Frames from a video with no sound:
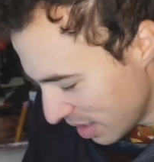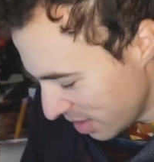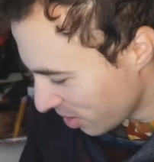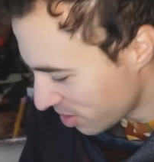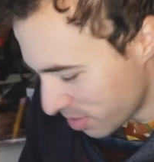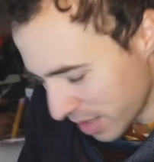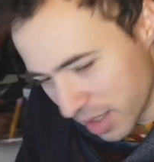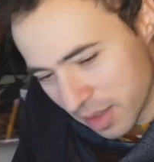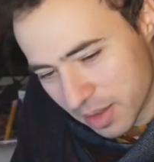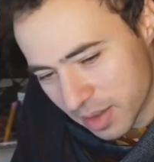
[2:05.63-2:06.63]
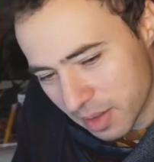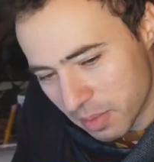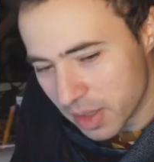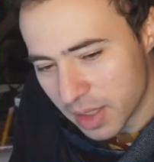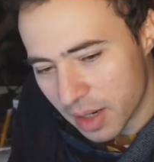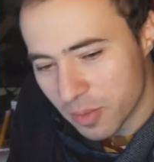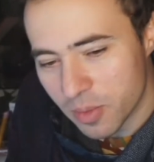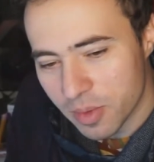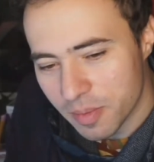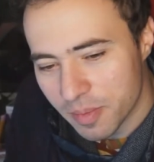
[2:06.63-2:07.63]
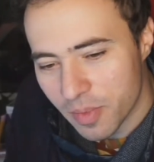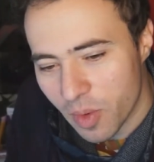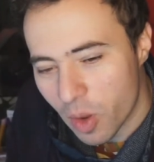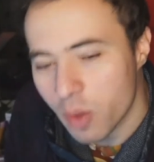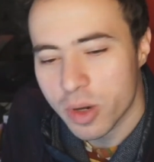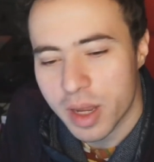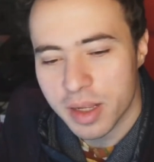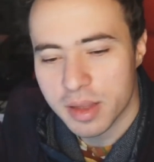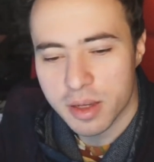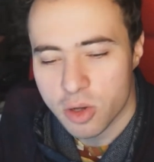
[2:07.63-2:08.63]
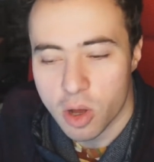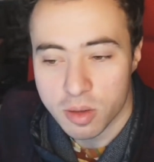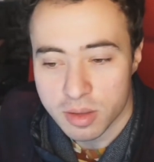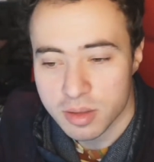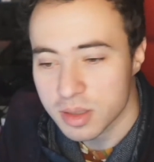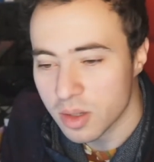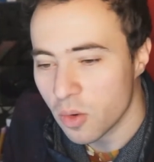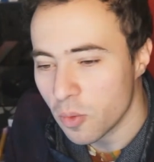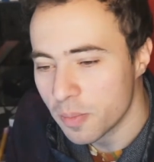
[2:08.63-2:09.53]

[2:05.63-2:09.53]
not real. But then, why would I need the gong? So,